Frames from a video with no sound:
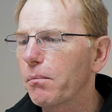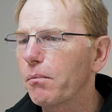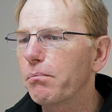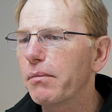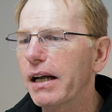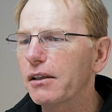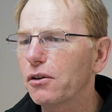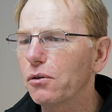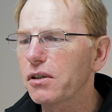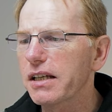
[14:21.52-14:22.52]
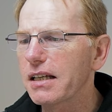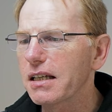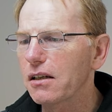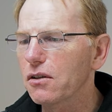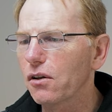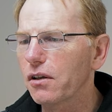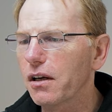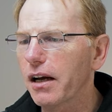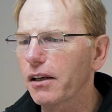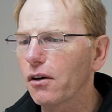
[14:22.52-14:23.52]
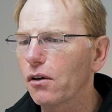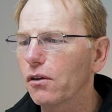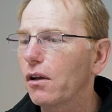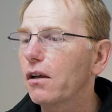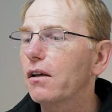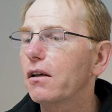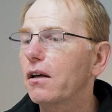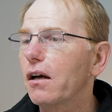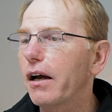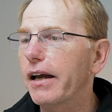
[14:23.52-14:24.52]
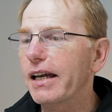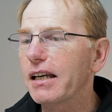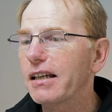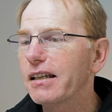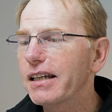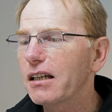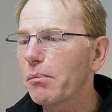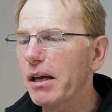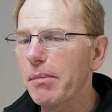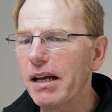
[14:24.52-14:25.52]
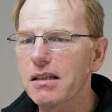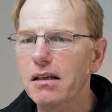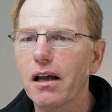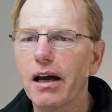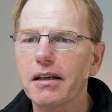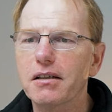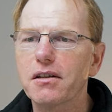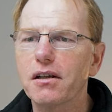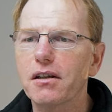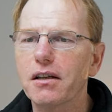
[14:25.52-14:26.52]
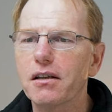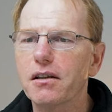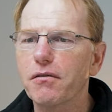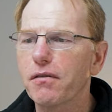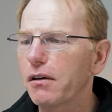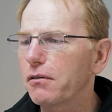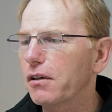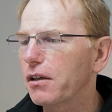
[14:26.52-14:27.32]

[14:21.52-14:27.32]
manual settings on the Nikon in a little bit better light than the phone.